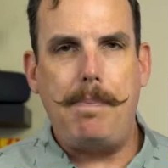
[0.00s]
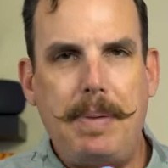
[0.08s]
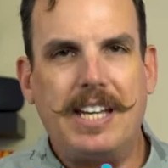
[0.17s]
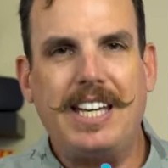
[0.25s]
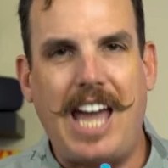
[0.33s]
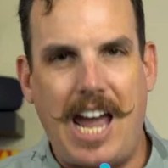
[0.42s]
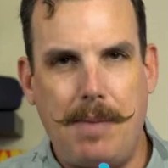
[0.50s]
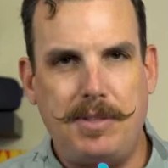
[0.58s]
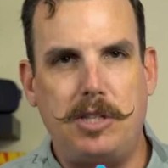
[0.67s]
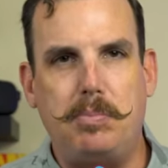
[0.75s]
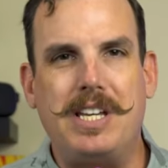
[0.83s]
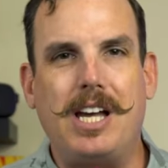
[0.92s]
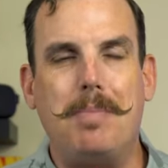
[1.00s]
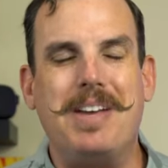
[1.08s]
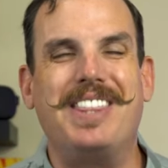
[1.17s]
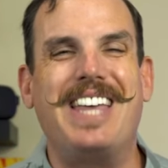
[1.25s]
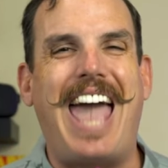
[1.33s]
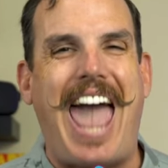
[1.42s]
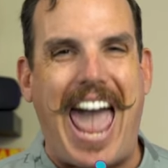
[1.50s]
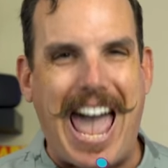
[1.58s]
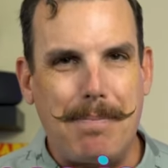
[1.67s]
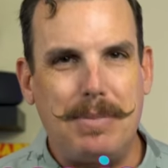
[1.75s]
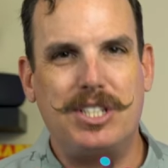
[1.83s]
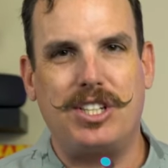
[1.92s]
Epic Games is becoming the
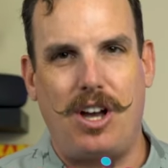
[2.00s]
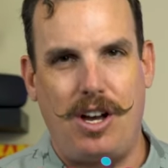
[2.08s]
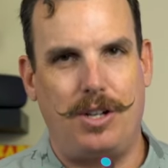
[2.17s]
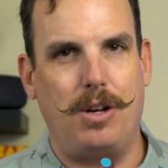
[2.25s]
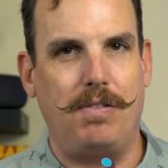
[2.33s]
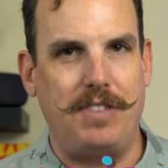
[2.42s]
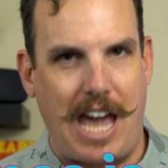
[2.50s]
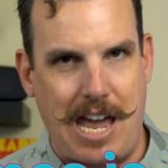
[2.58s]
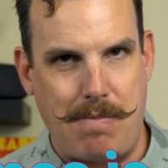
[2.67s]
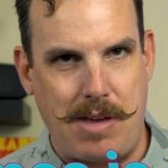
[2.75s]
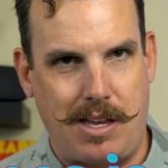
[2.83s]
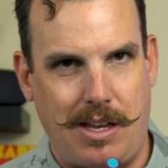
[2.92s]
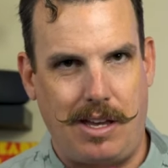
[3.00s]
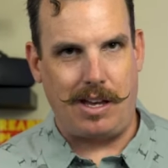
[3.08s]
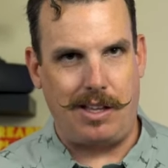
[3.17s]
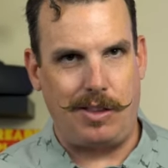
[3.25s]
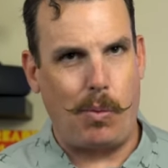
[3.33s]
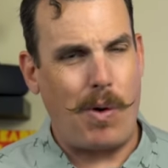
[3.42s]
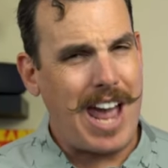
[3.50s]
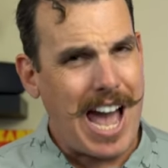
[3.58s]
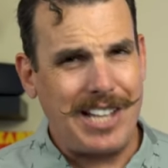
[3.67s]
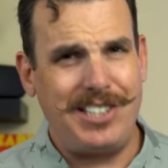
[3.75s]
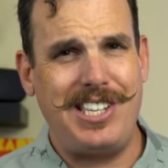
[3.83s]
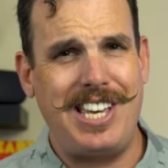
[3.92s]
Amazon of gaming, and the way
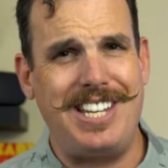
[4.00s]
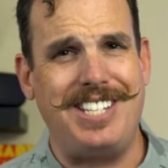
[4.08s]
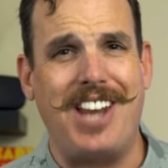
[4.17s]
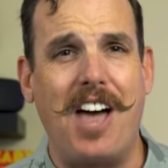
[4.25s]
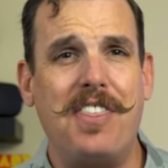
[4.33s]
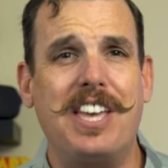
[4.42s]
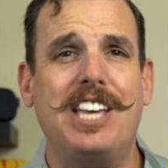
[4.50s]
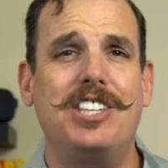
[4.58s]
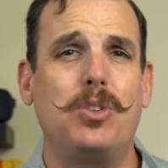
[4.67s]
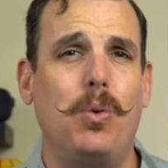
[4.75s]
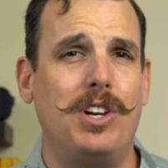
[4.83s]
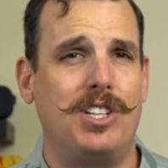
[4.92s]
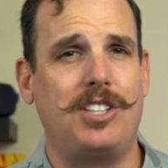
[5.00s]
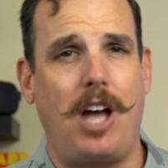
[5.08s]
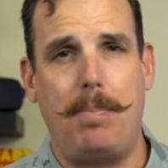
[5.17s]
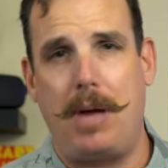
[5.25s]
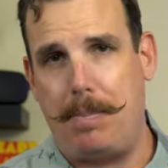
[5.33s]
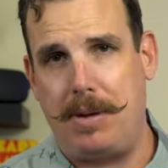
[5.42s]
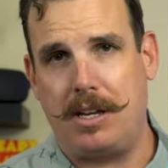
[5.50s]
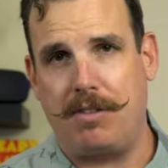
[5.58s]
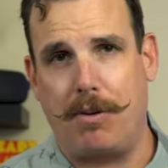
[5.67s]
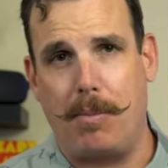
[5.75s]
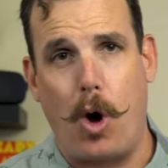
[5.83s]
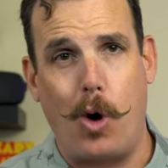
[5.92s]
I see it, nothing is going to stop Epic from